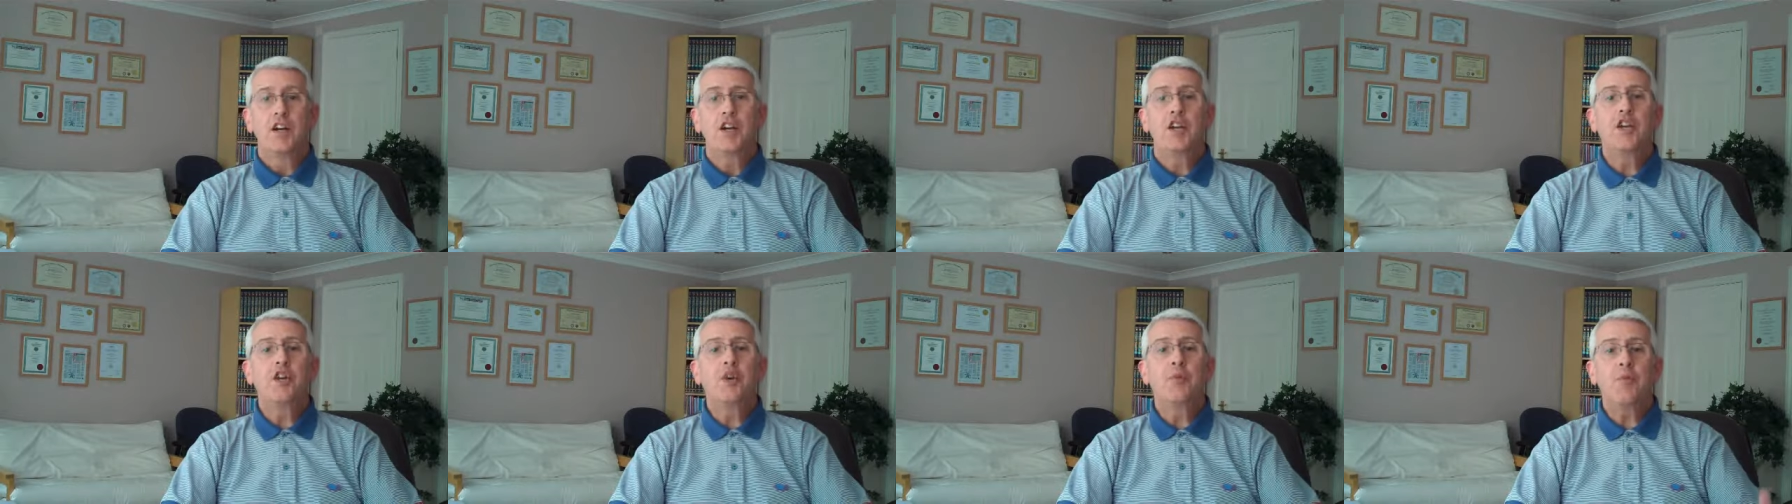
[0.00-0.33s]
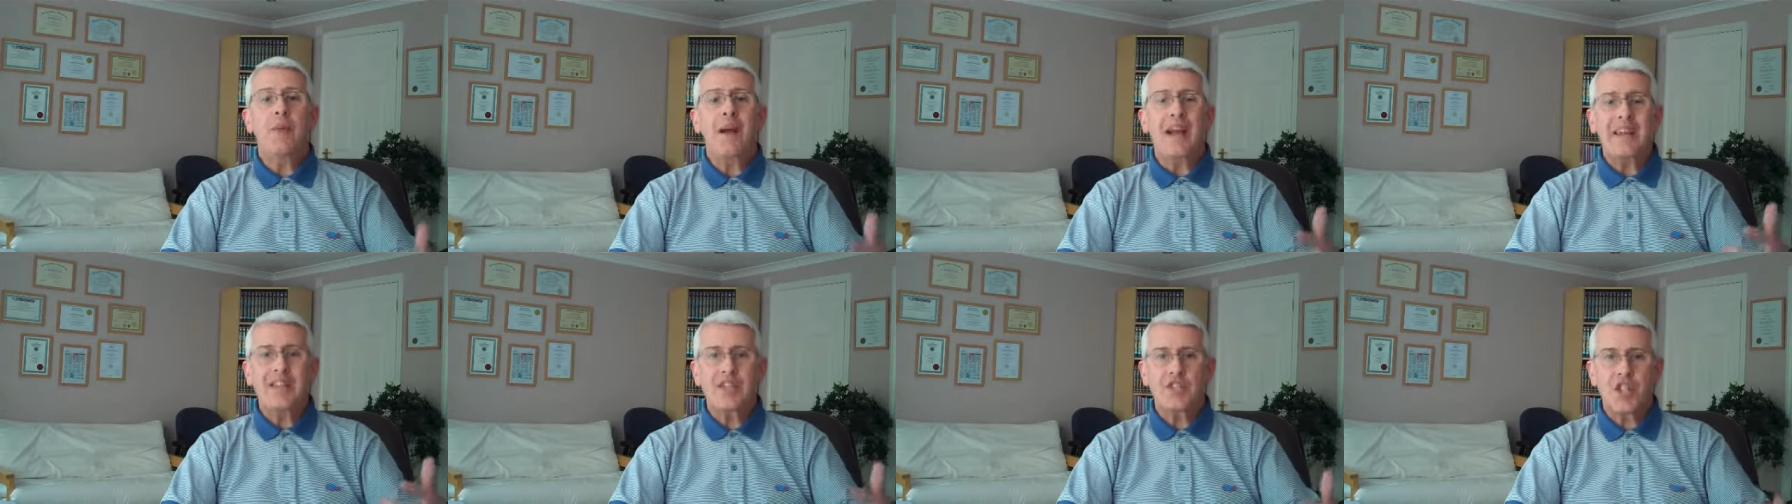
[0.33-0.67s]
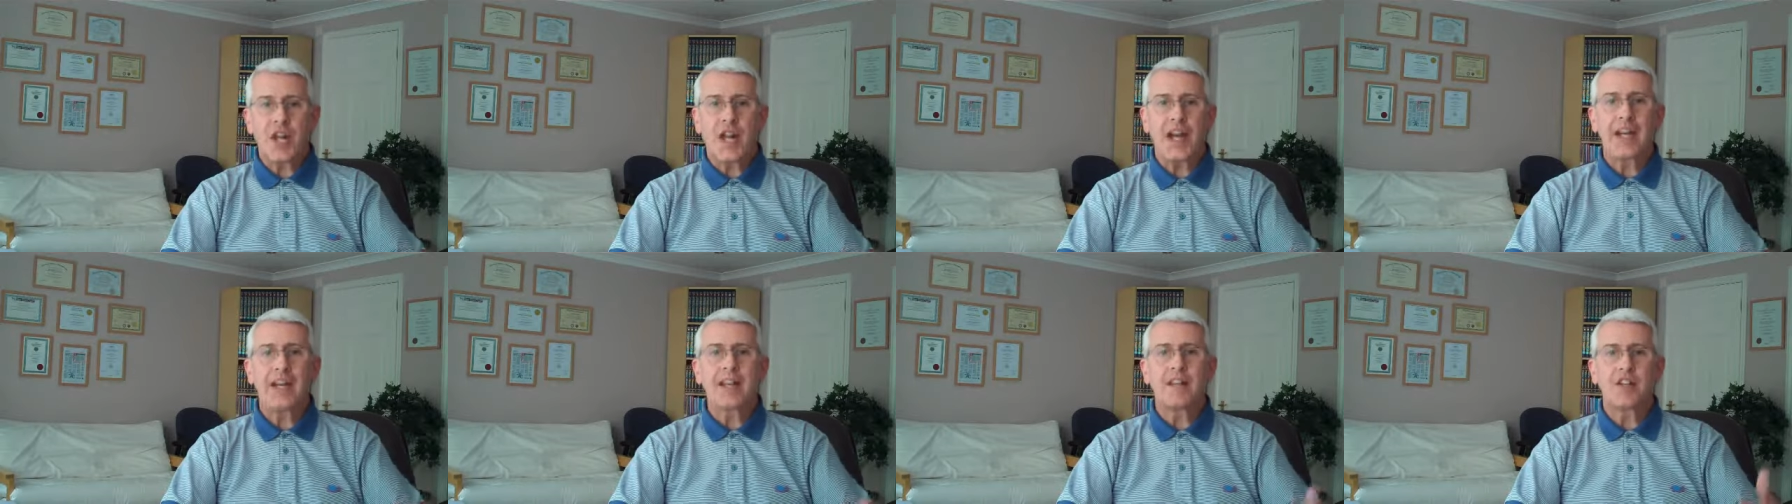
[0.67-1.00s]
you
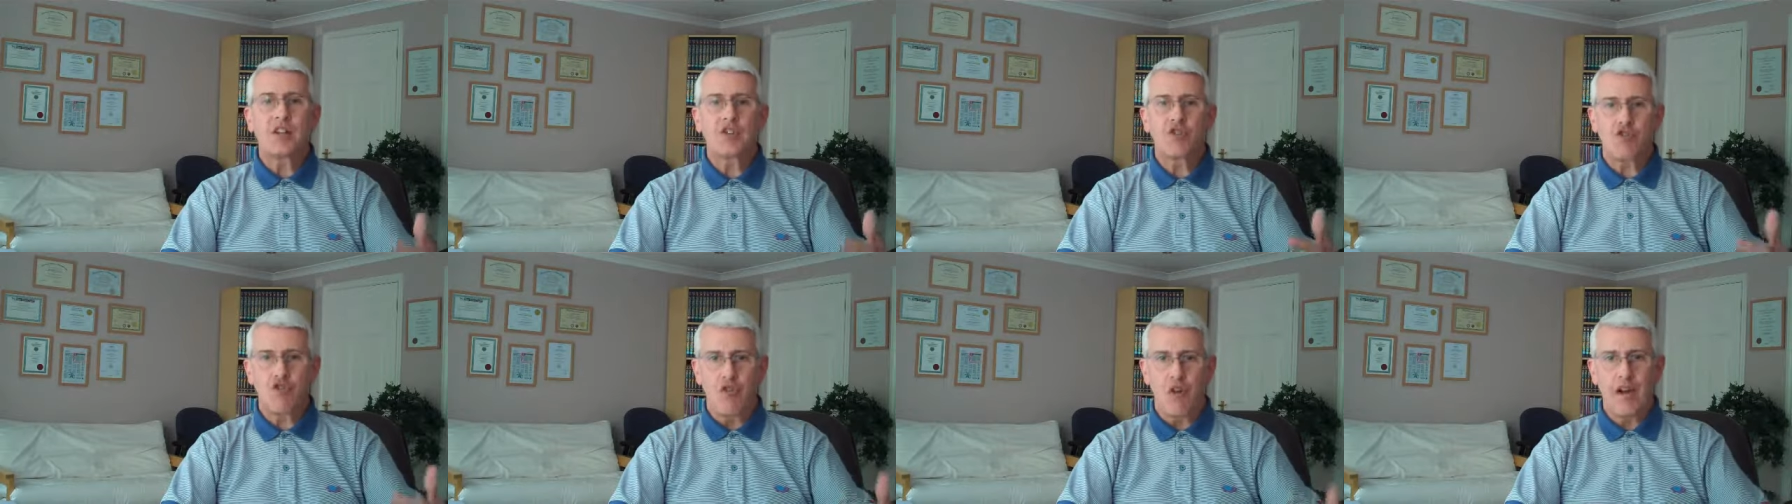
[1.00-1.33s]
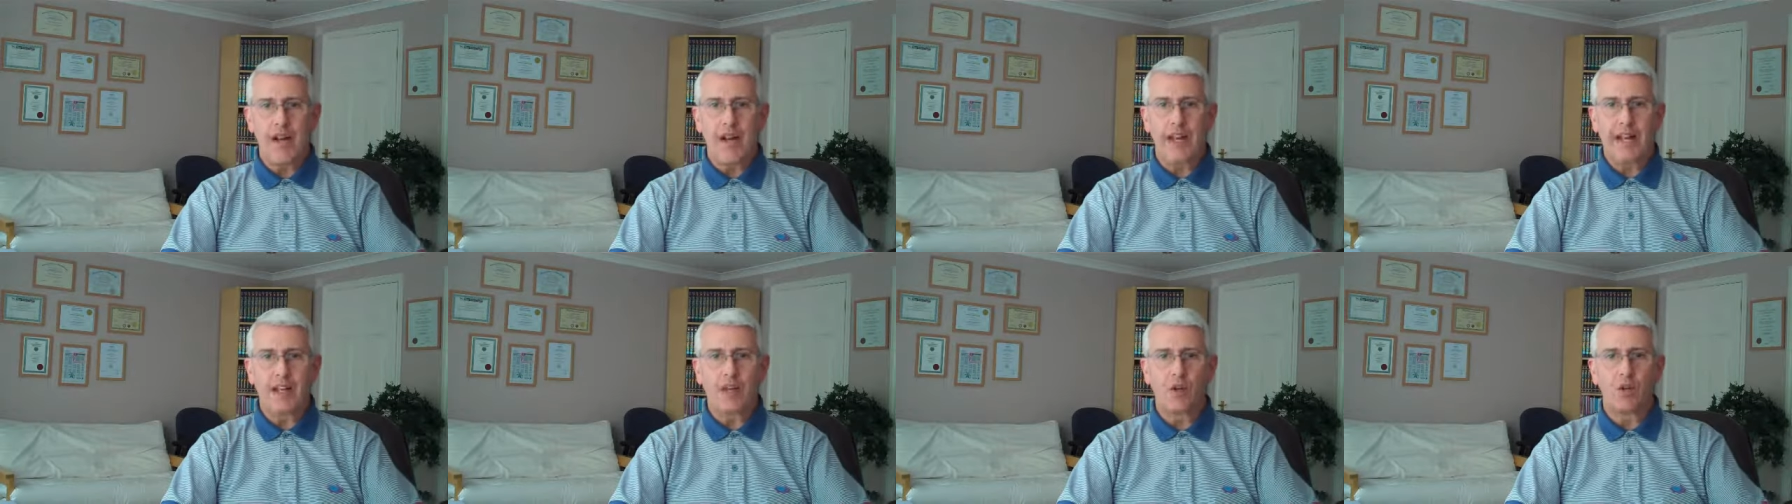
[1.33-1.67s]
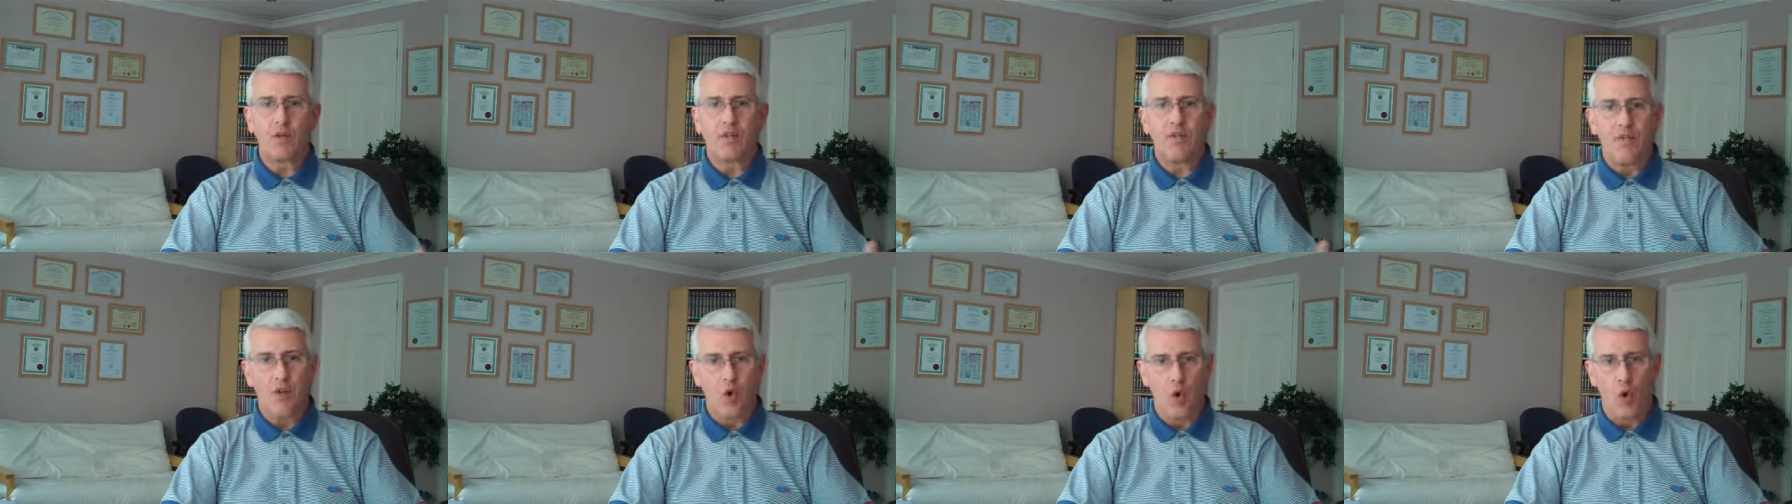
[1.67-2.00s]
maintain the triangle
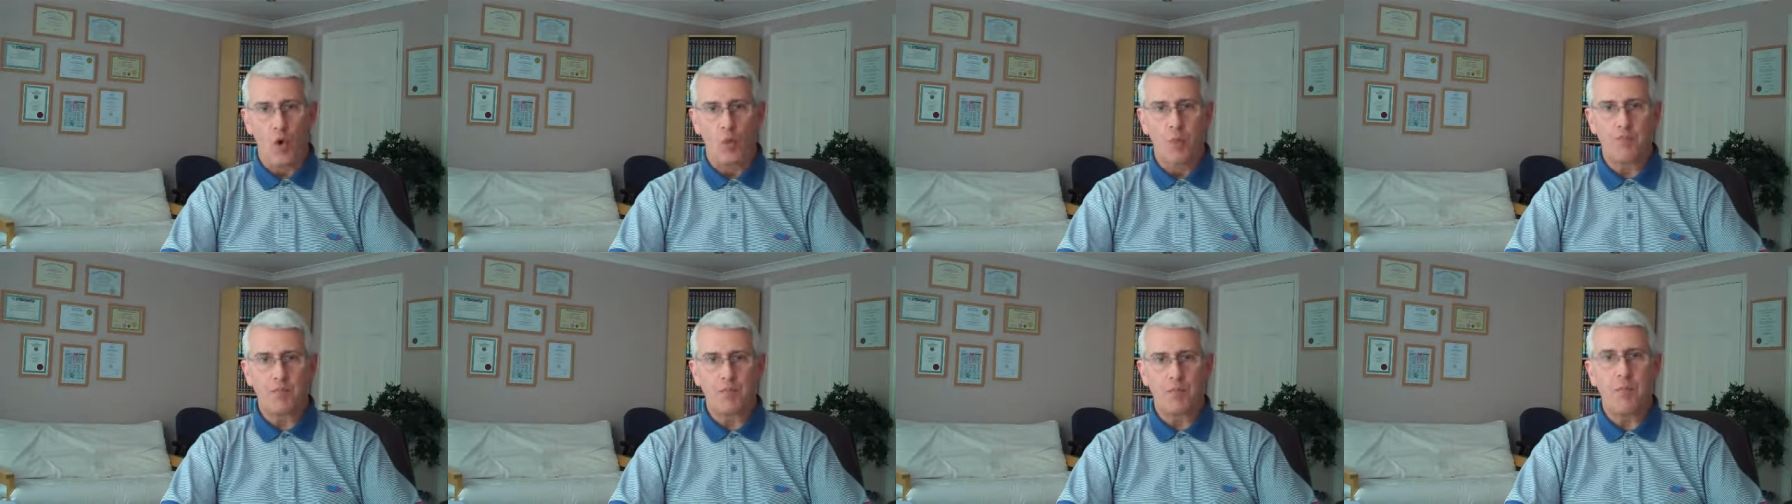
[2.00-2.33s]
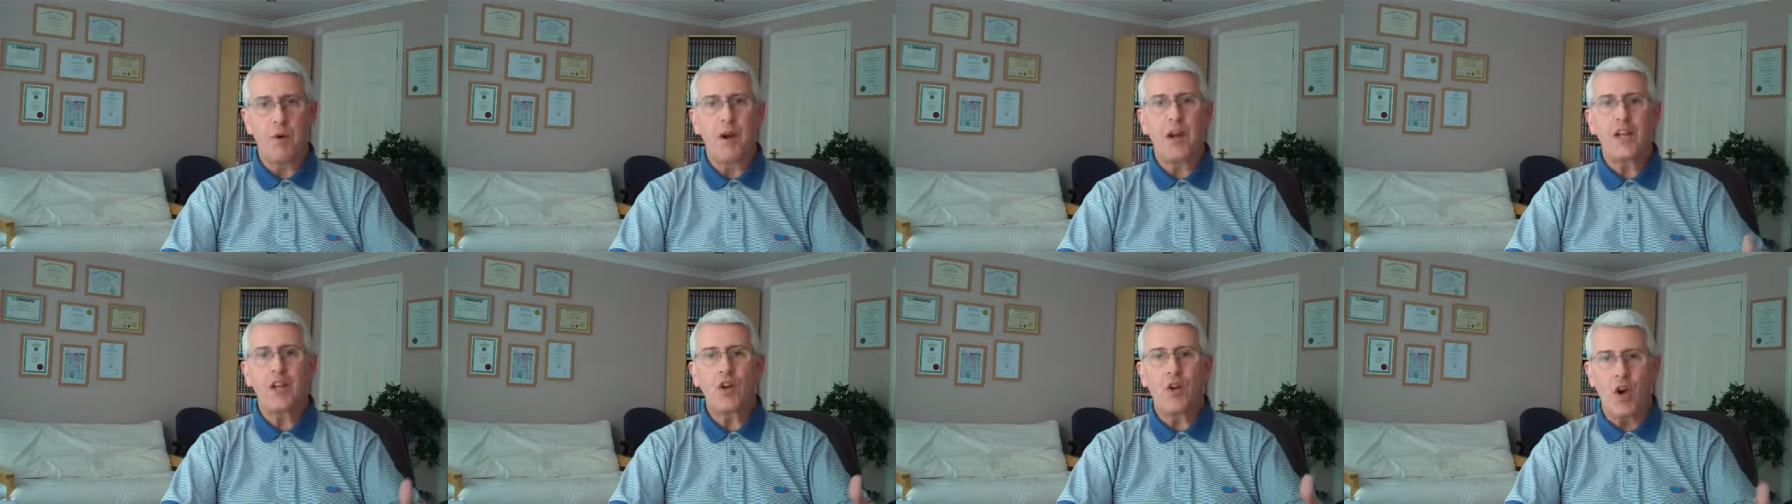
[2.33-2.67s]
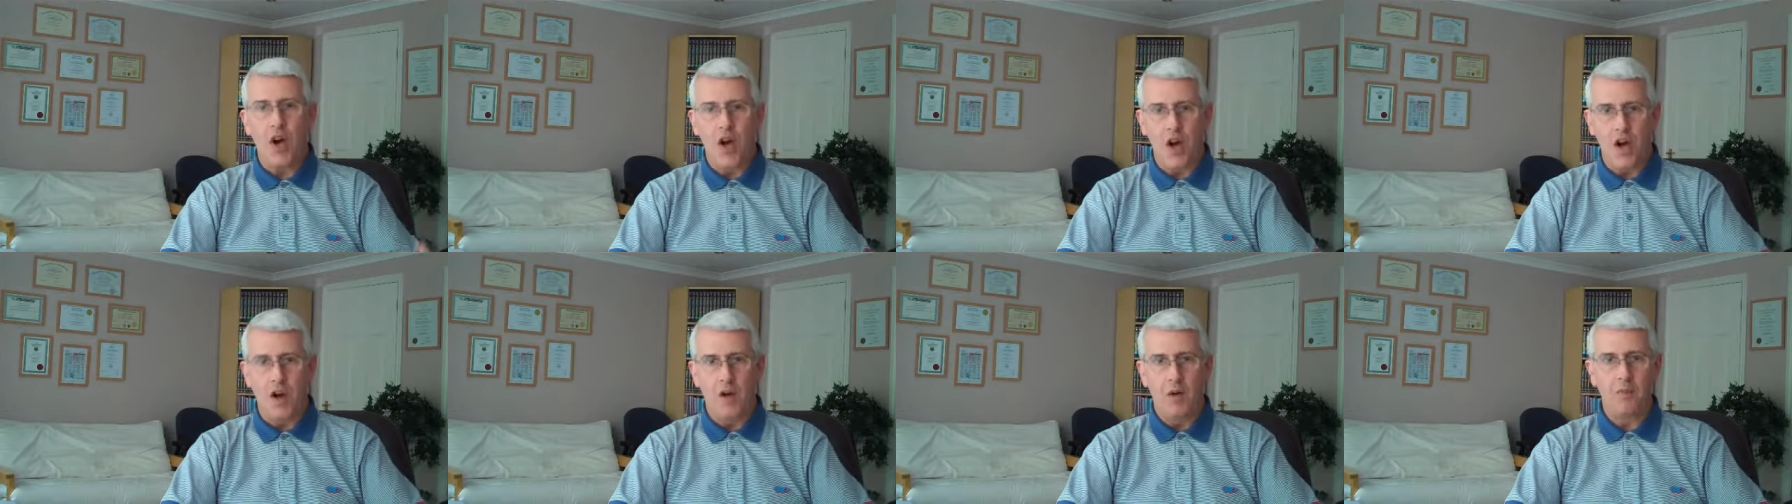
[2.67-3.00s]
formed by your
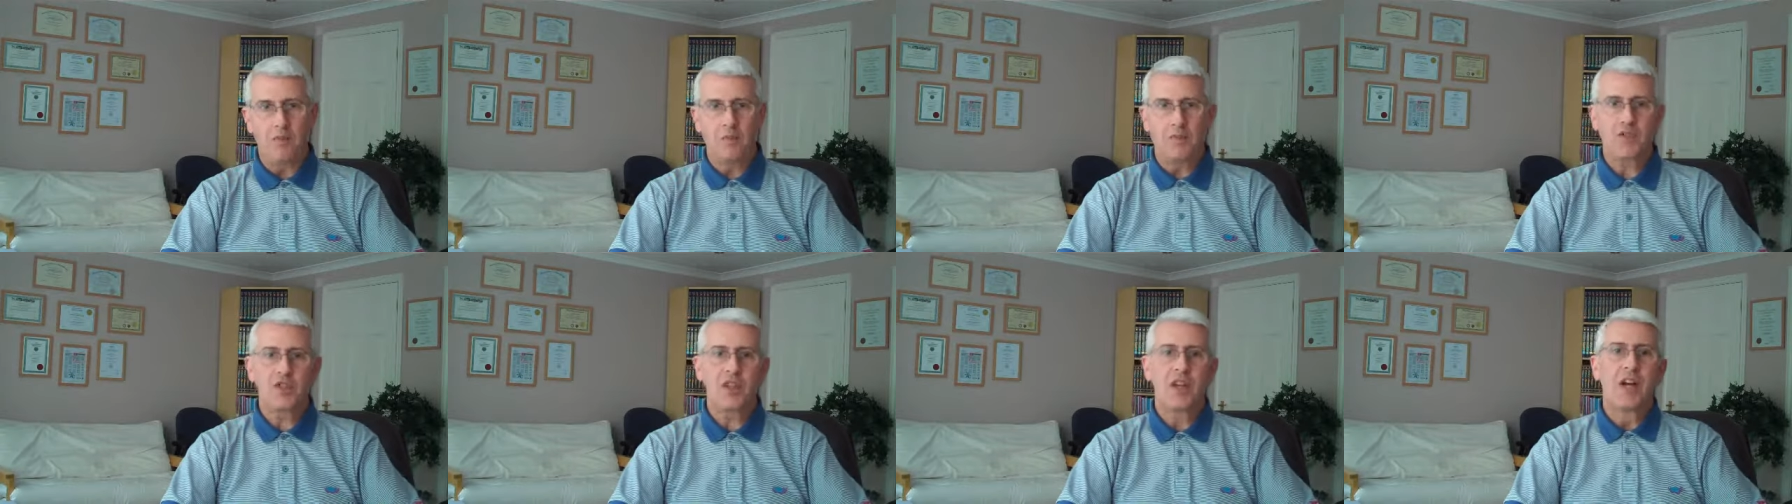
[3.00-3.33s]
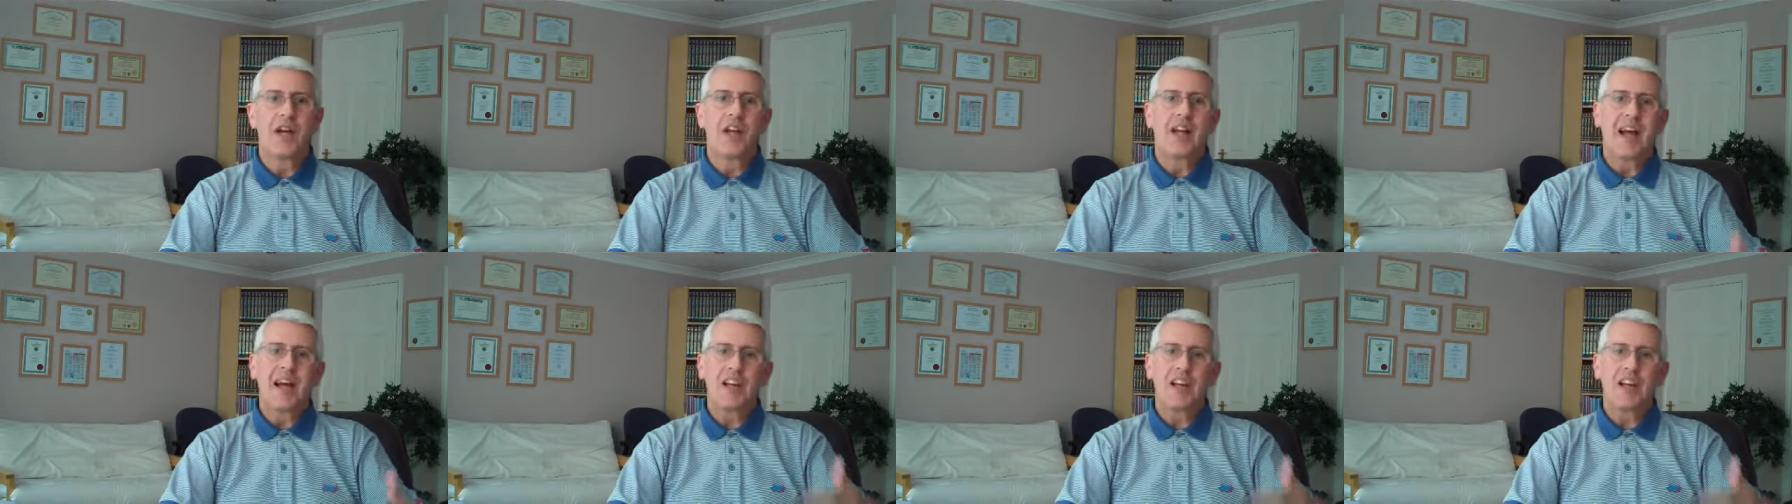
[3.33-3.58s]
arms